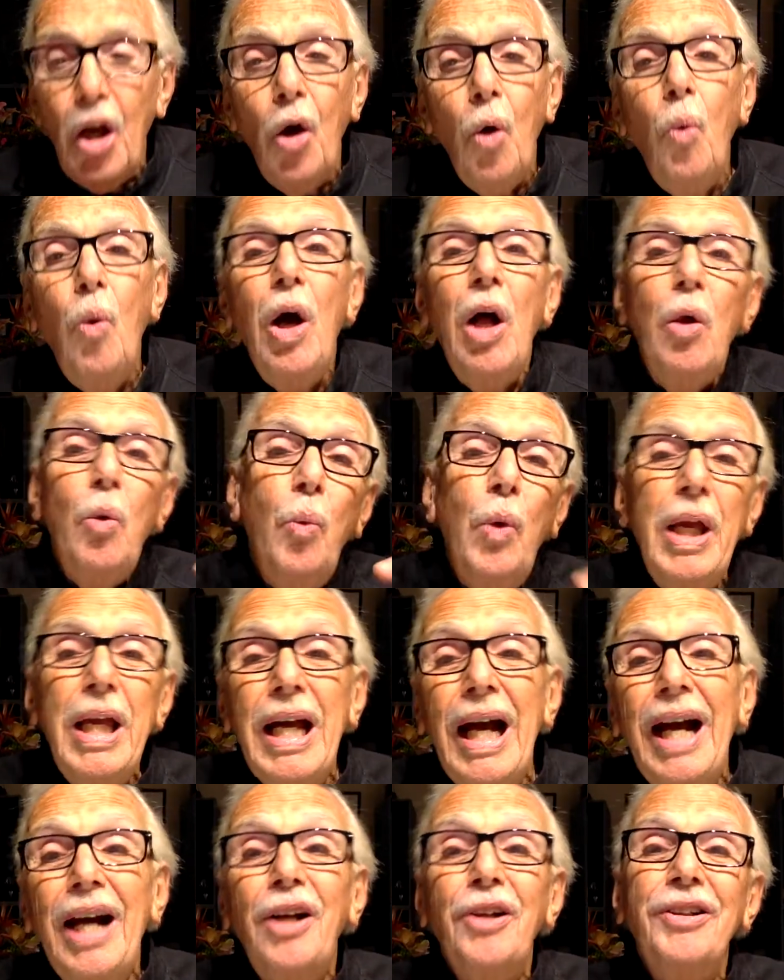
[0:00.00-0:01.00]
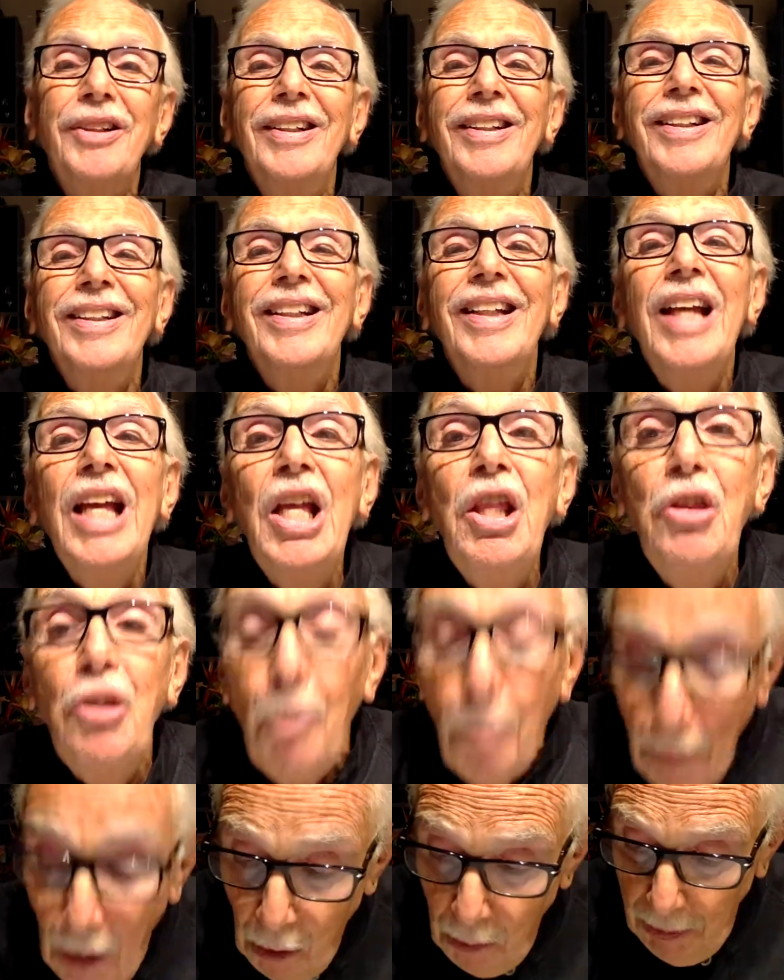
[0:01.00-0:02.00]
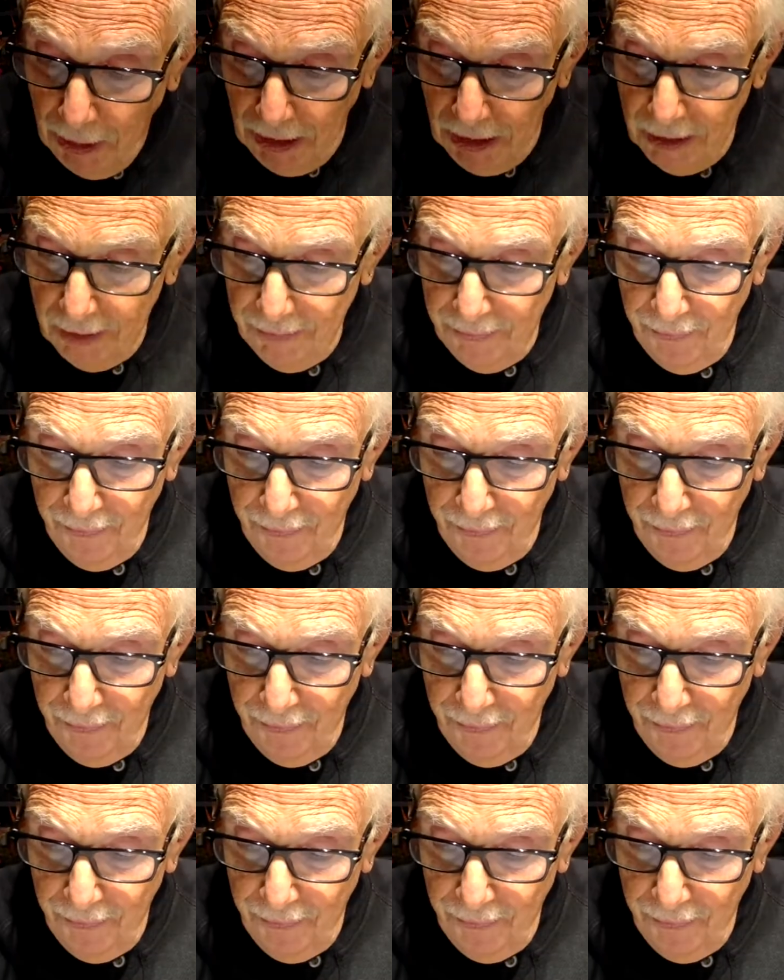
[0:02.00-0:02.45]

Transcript: while we are in the moment.